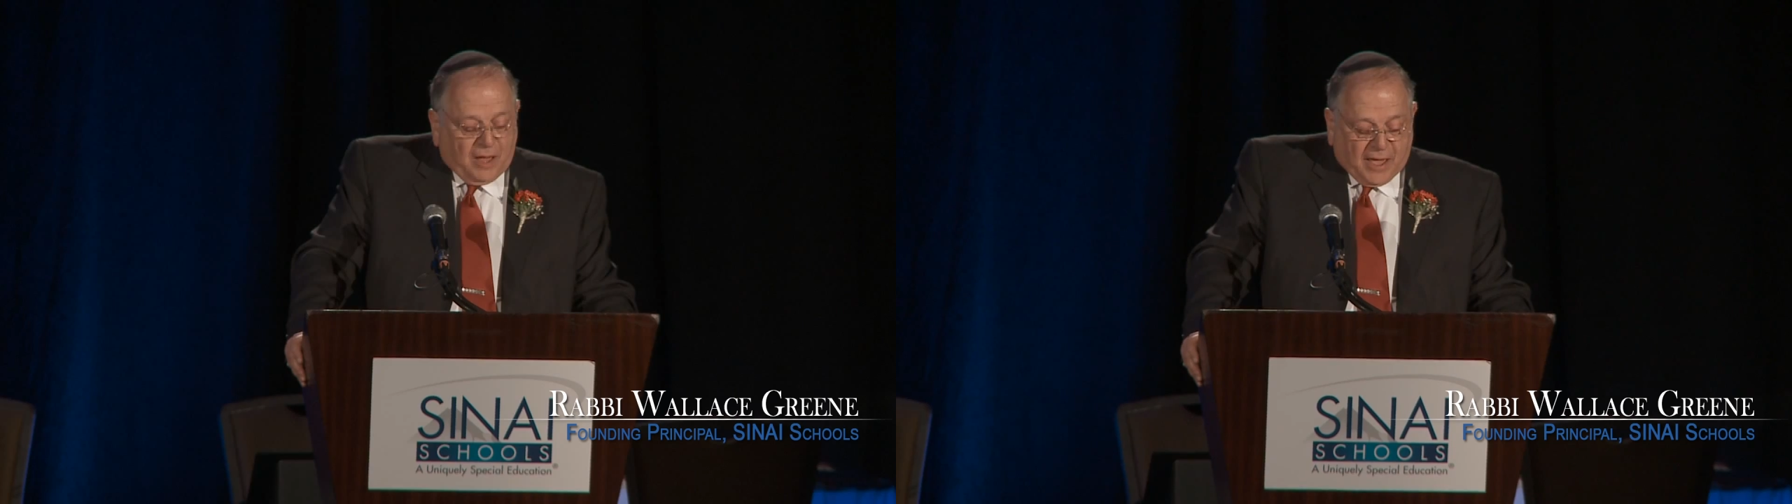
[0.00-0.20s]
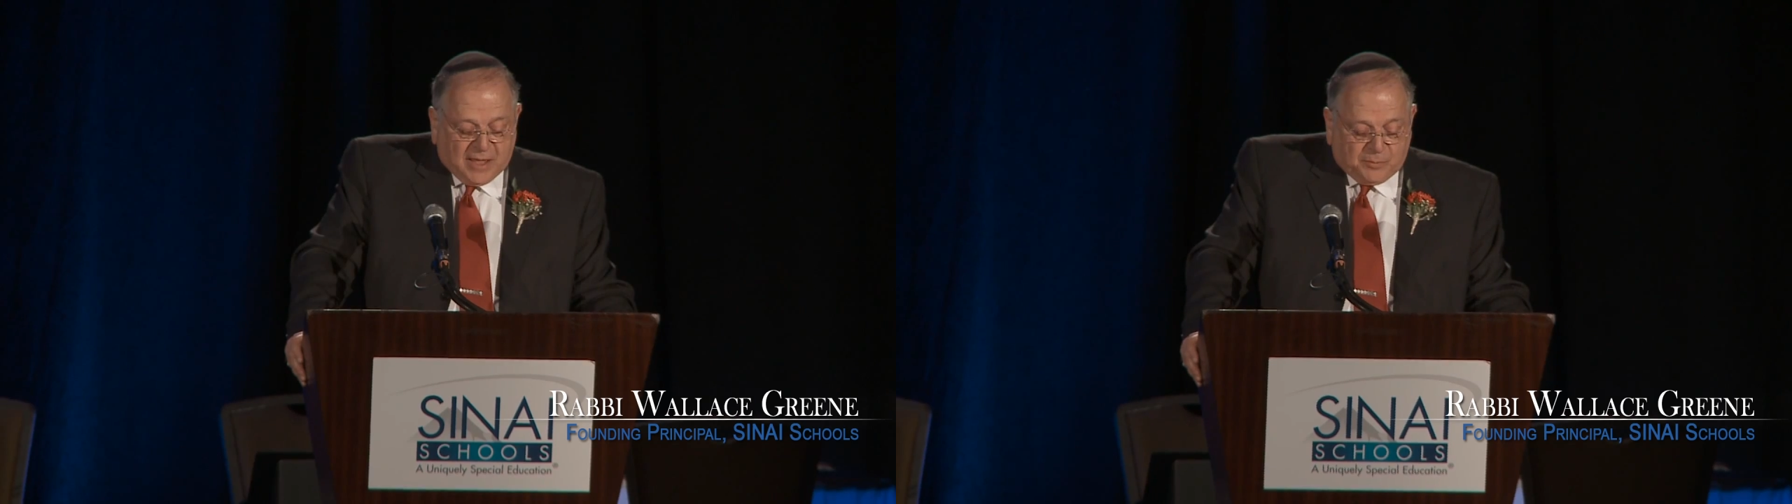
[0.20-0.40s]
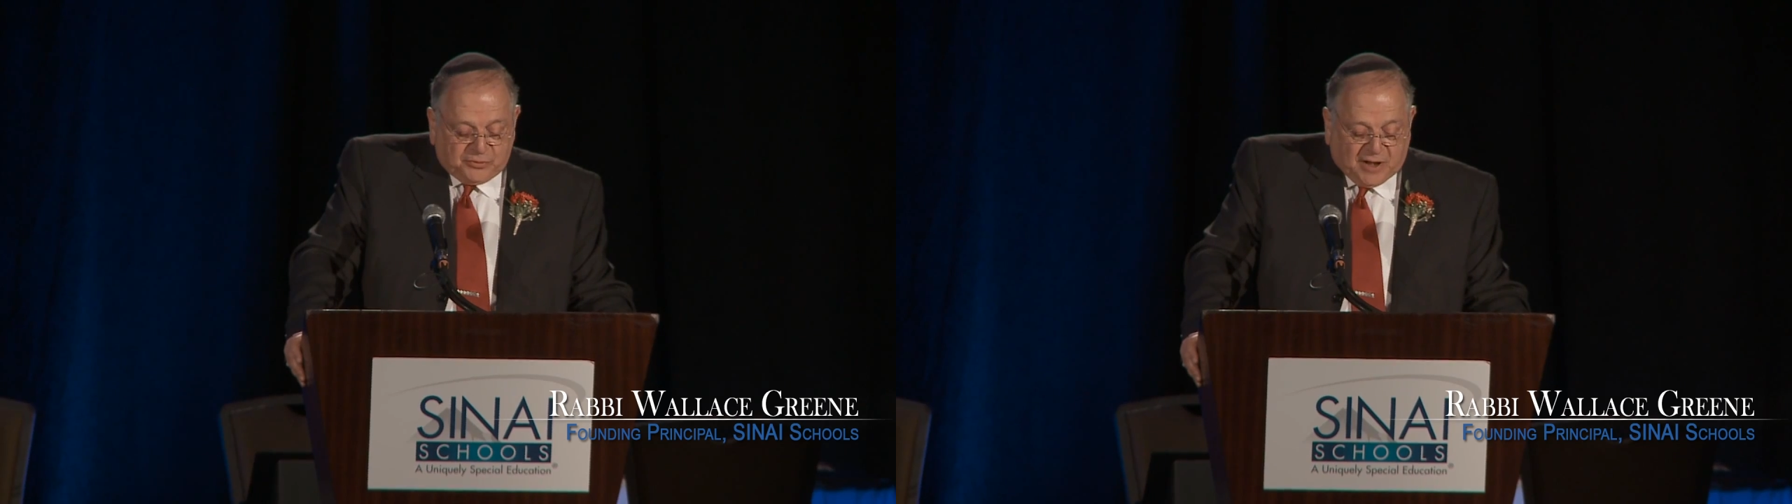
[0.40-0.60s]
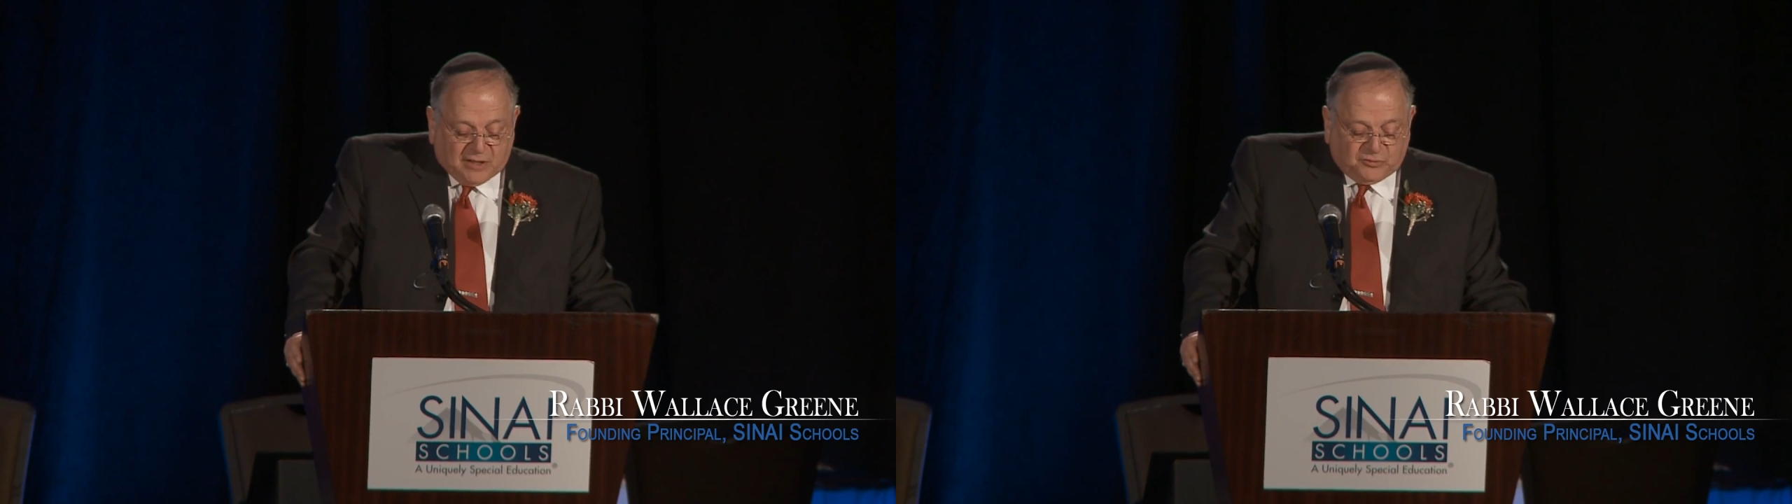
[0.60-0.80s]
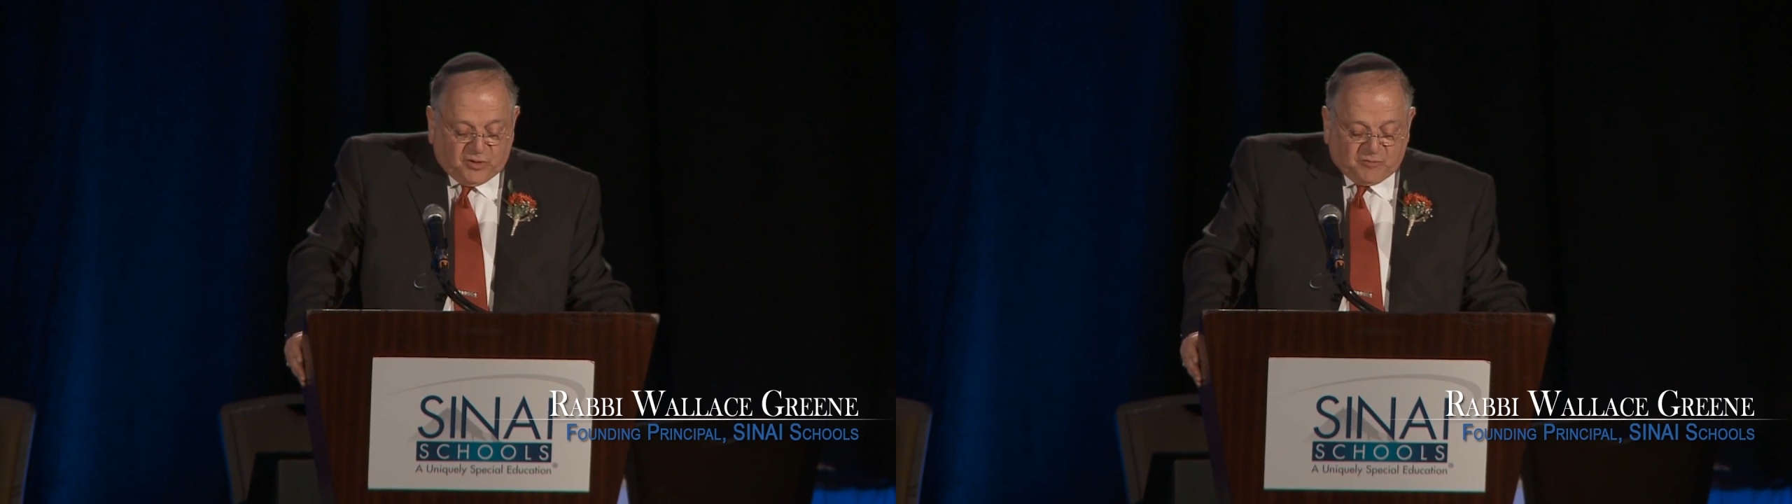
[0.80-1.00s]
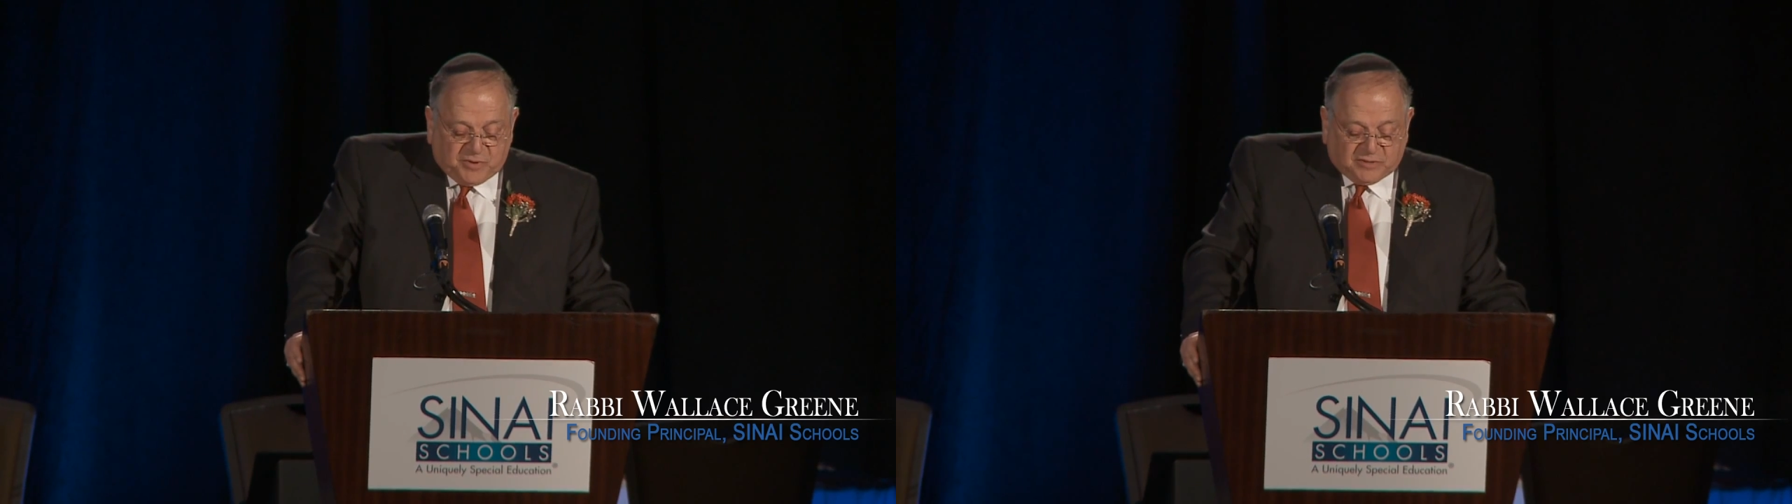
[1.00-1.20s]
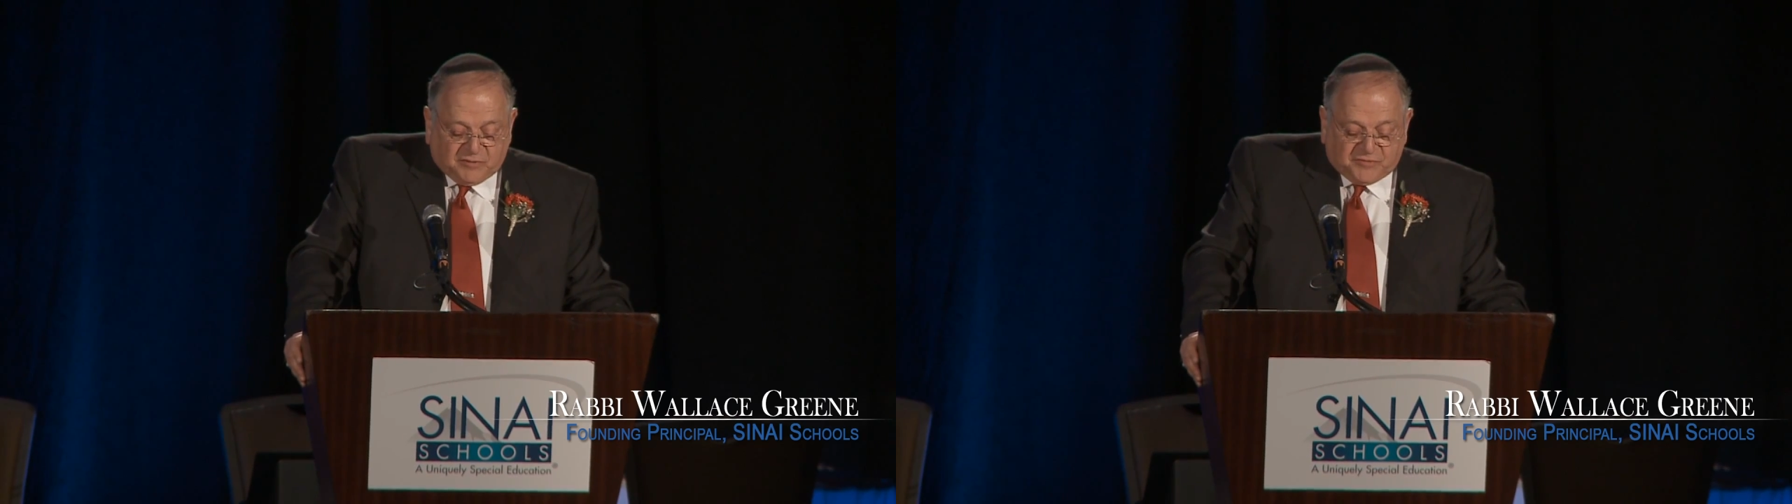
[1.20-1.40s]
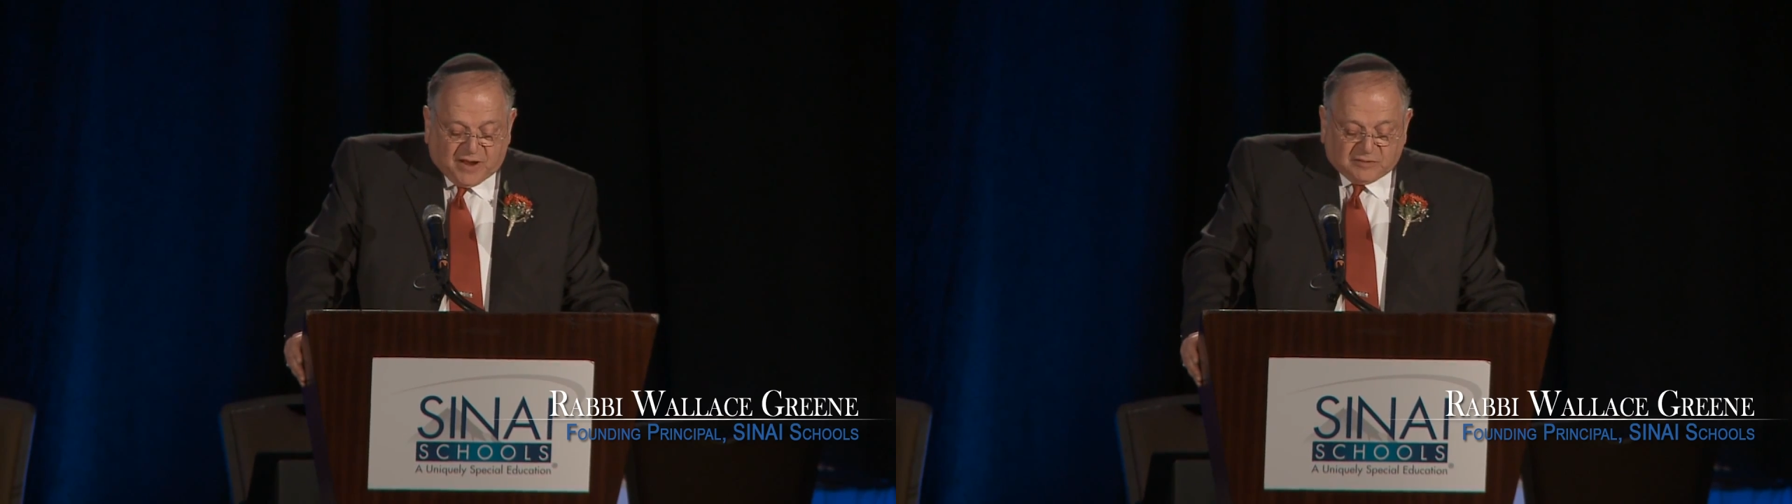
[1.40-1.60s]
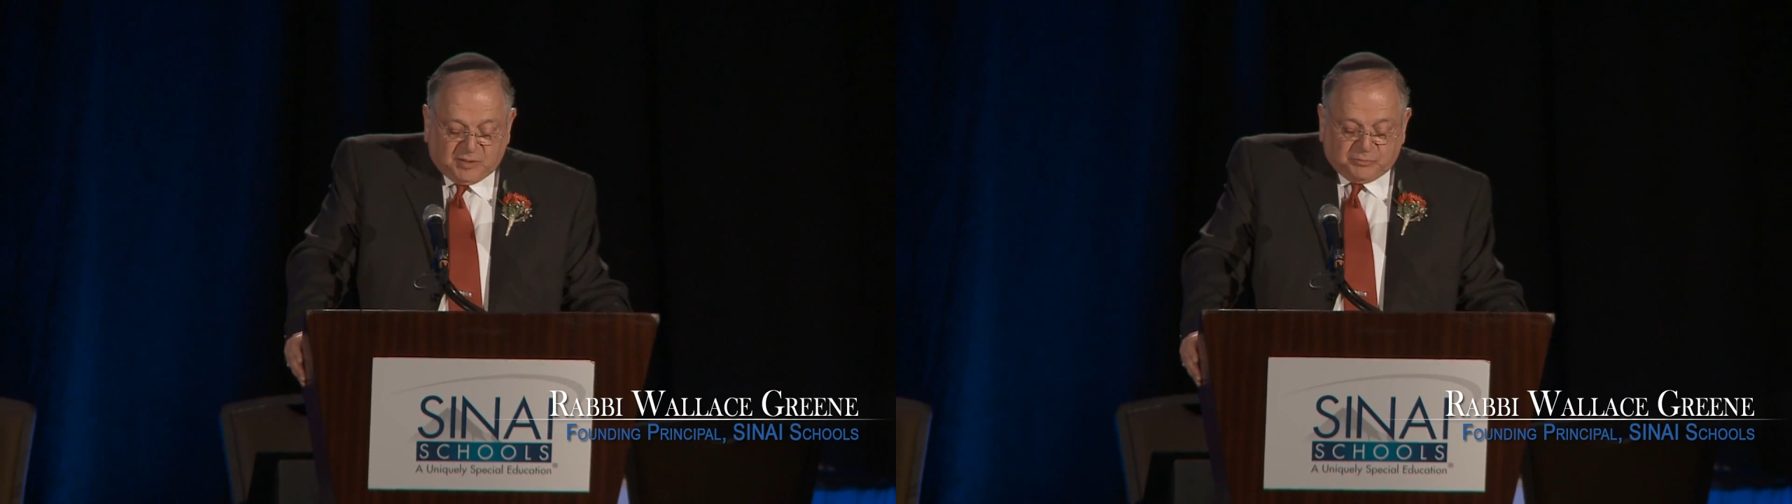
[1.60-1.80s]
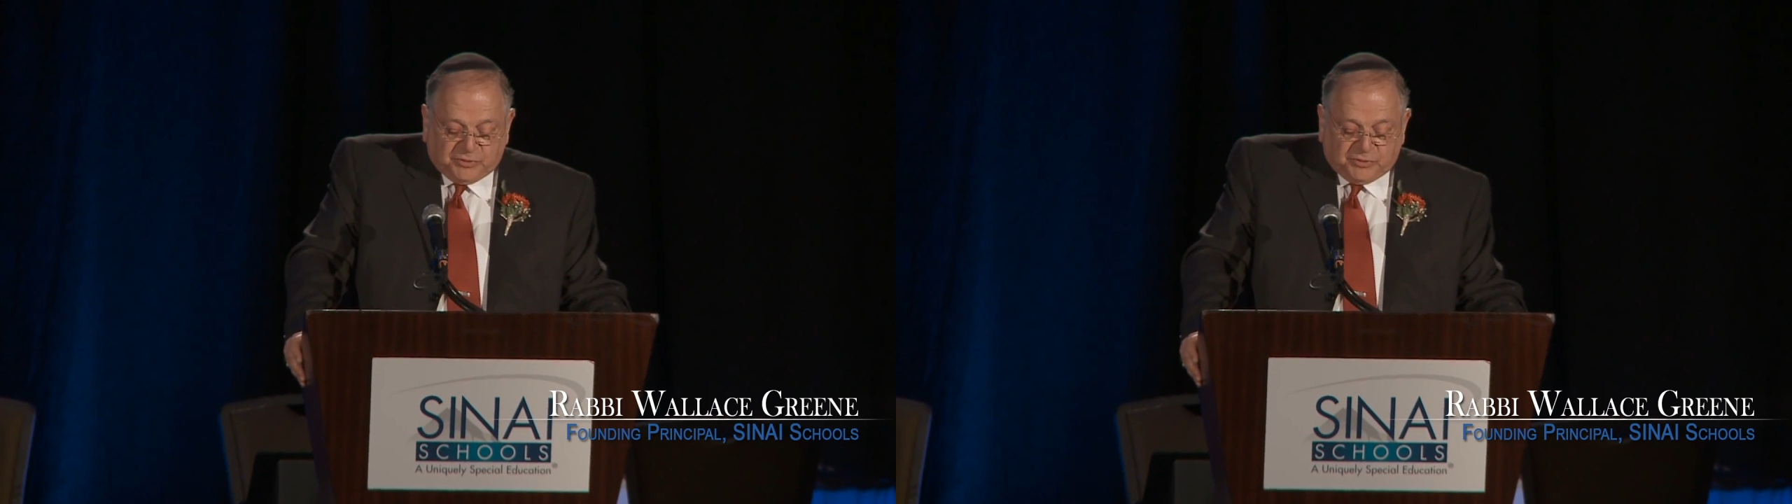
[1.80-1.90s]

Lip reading: I am proud to have been the founding